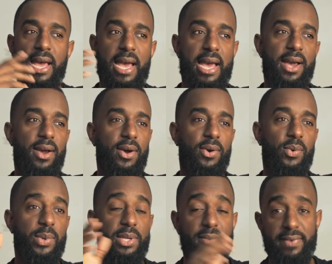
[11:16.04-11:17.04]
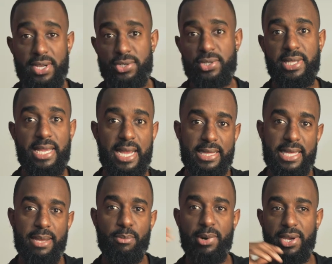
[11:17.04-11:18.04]
how we eventually got
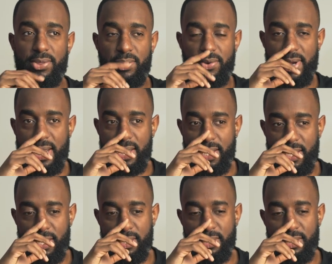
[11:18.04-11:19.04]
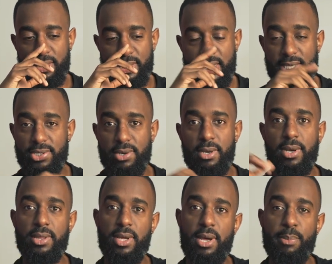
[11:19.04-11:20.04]
that breakthrough, right? And things are
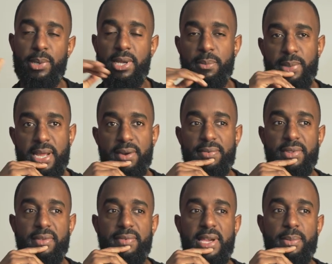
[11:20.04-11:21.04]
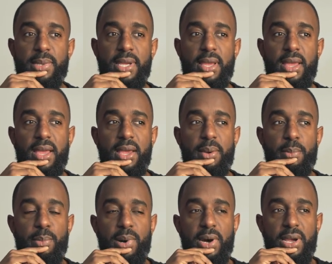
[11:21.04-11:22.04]
on the up and up now for the family.
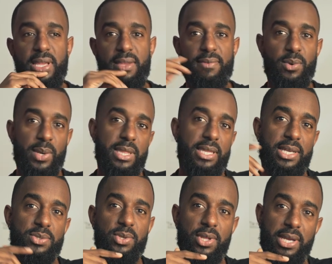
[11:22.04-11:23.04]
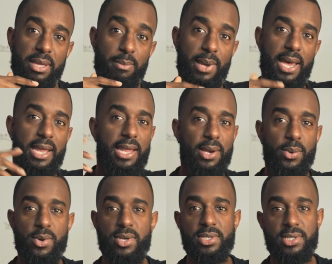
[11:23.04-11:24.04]
But even when things were looking bad, how
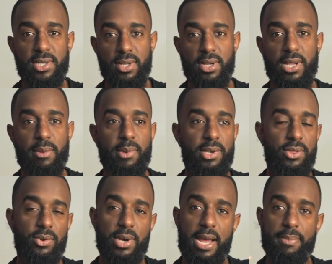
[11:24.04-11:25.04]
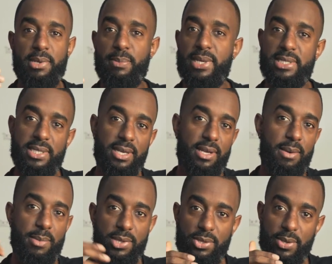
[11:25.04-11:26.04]
we're still coming through optimistic,
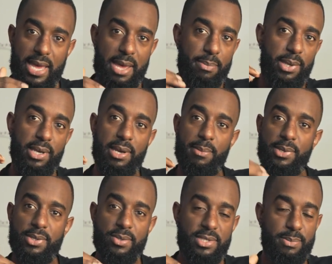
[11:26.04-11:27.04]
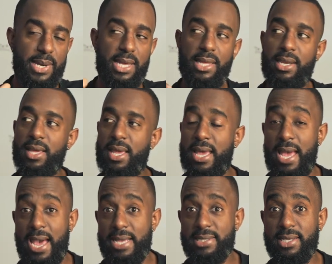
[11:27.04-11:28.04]
coming through happy, coming through smiling,
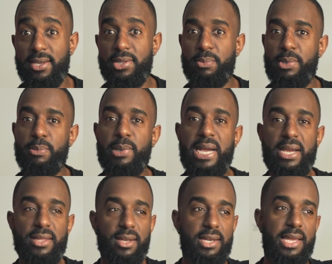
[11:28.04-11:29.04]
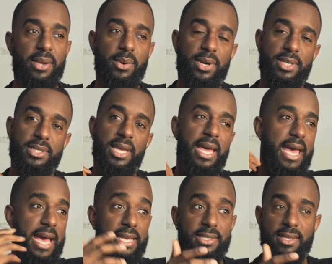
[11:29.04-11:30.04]
asking other people how their day was,
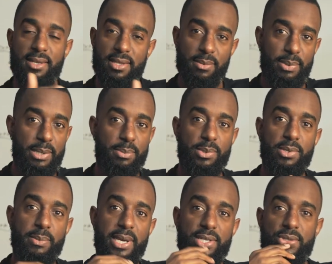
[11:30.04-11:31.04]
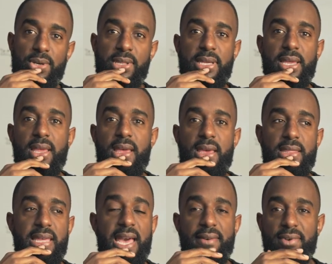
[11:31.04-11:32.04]
asking other people to make sure they
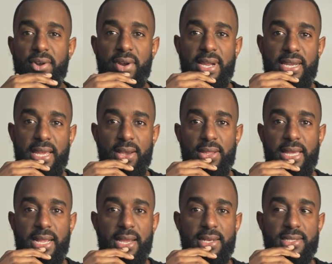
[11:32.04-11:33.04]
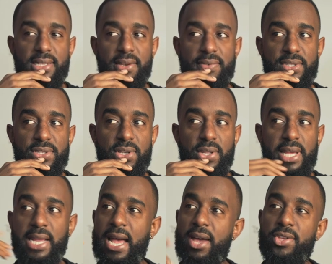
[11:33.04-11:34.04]
they have a great day, all that kind of stuff. And so
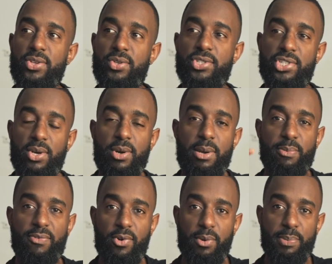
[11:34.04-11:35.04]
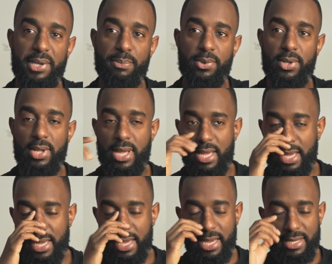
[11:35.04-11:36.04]
like how you show up for people
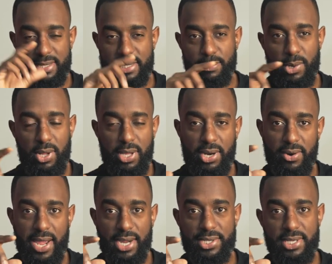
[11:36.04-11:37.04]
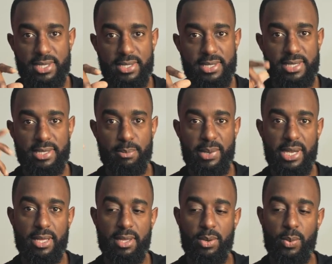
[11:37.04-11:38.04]
in small interactions is a
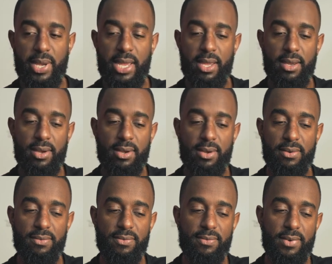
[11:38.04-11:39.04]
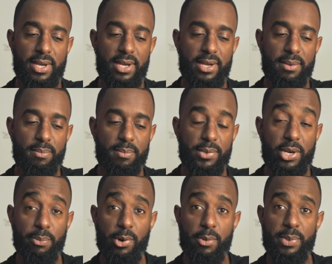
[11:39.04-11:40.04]
big way of um, your
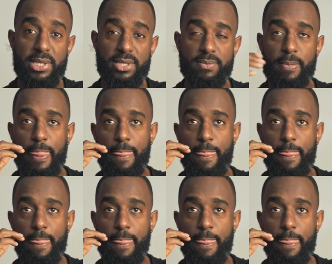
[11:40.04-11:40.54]
purpose.